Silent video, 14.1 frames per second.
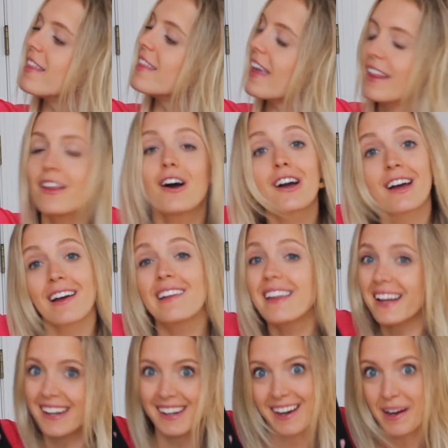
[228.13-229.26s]
They look
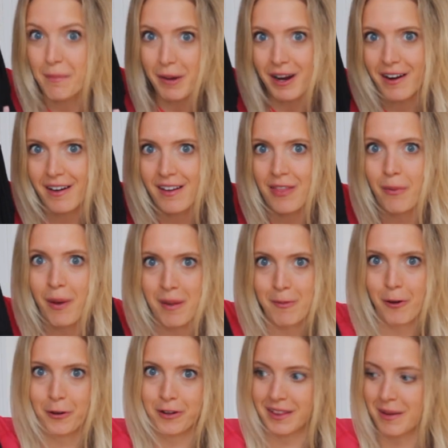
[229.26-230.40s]
like a nightmare the way I'm
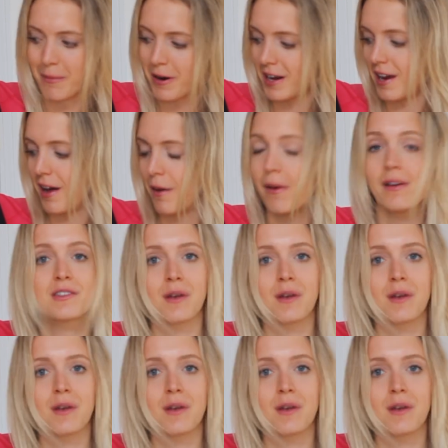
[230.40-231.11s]
holding them right now,